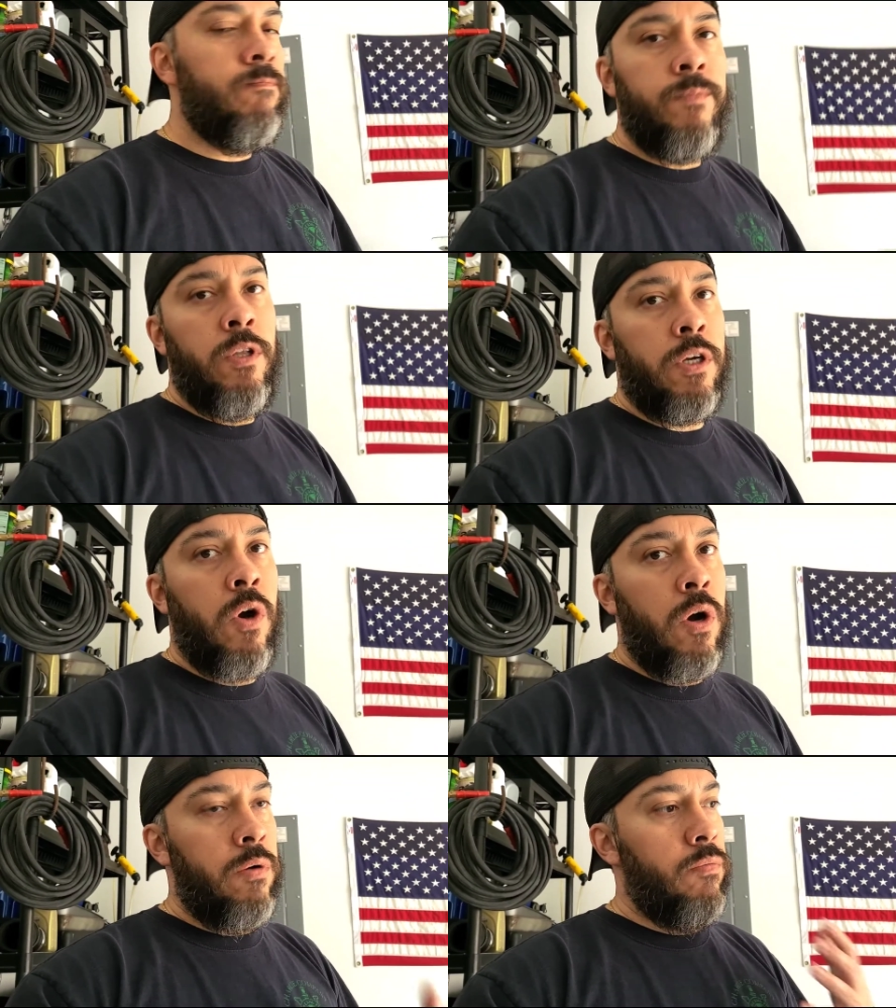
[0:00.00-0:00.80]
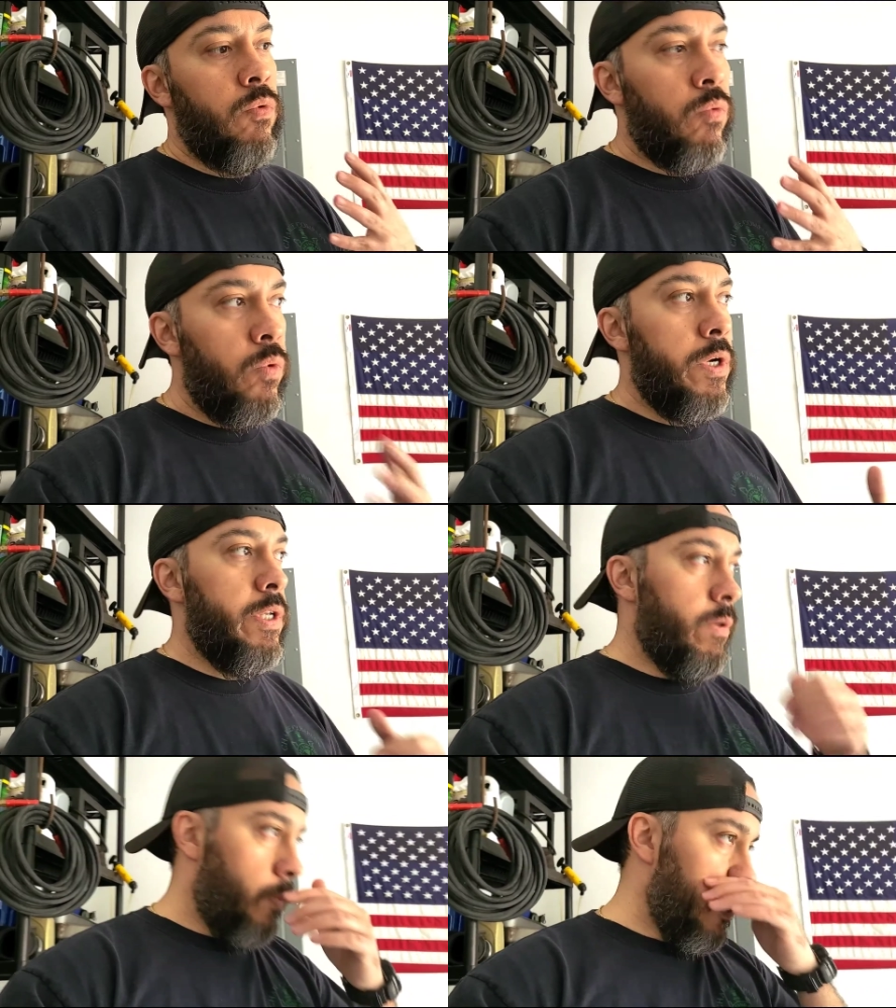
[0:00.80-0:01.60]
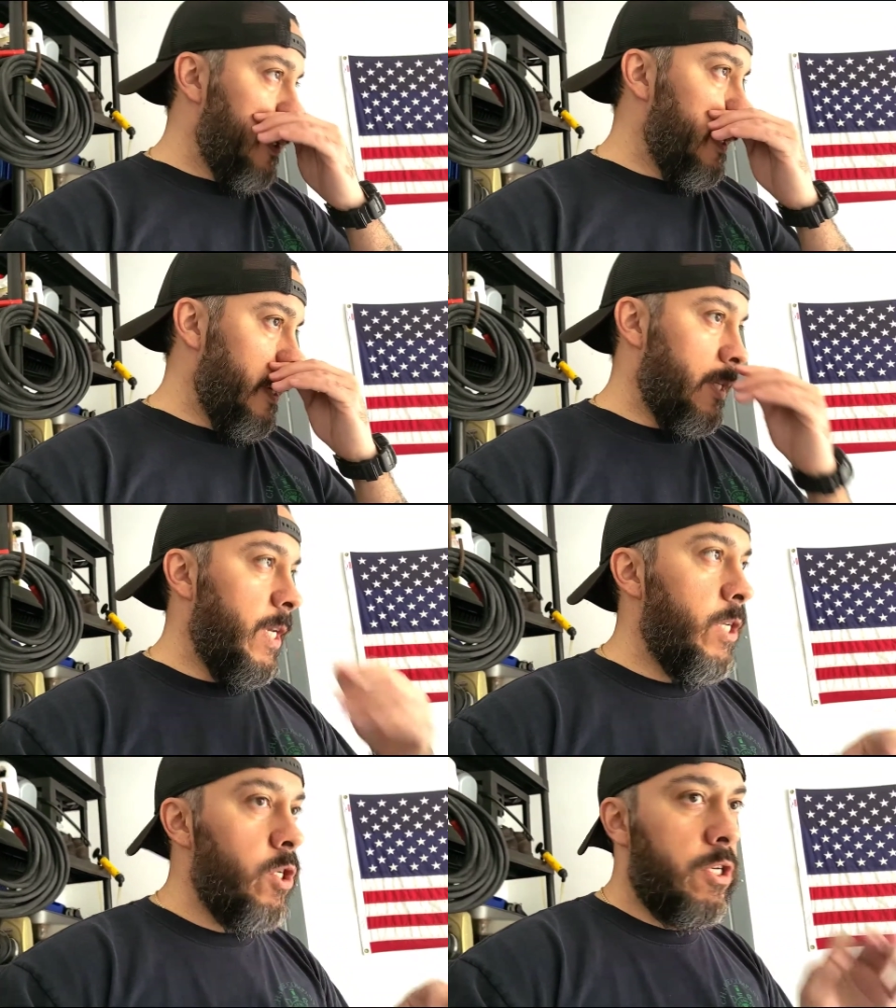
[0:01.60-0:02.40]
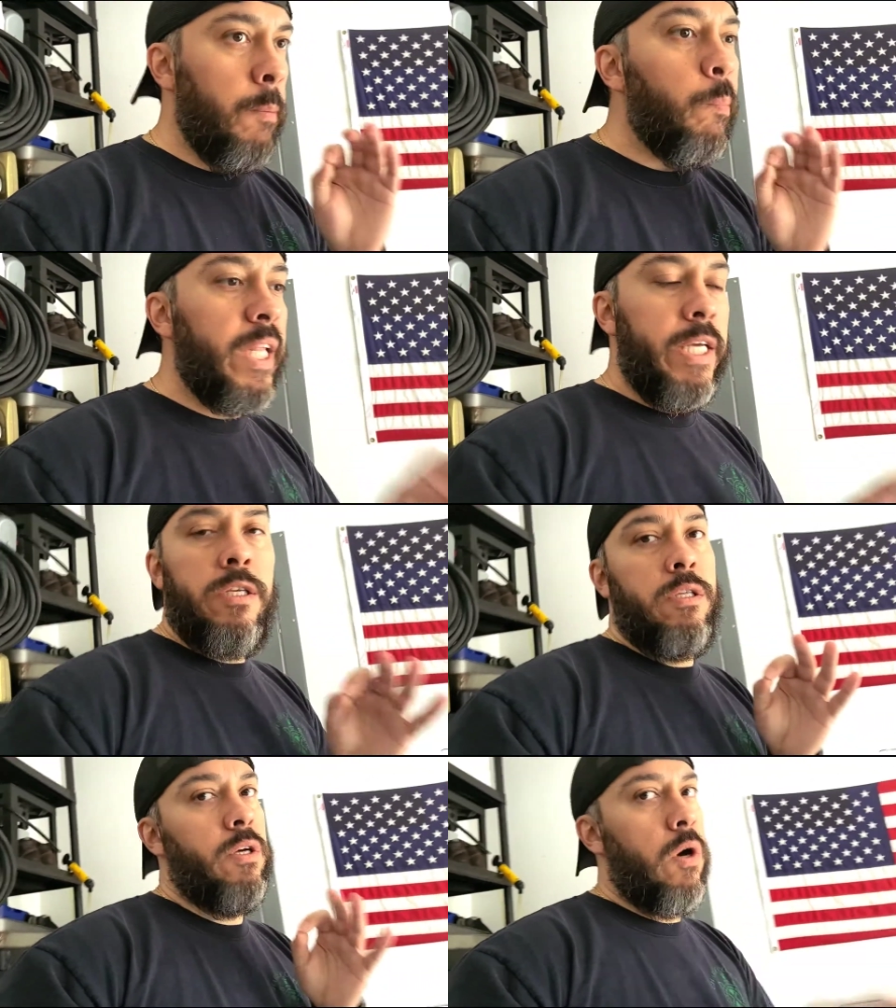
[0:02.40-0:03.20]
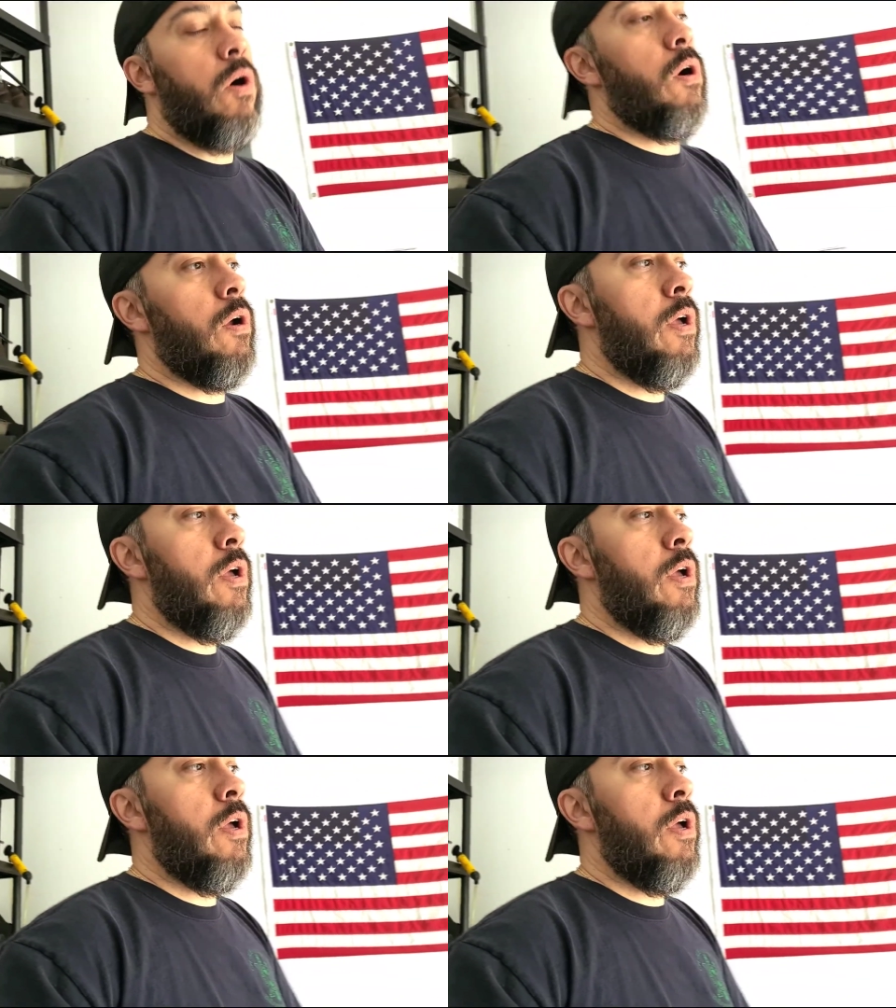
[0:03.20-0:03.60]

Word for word: the car really, really looks. It just completes the car.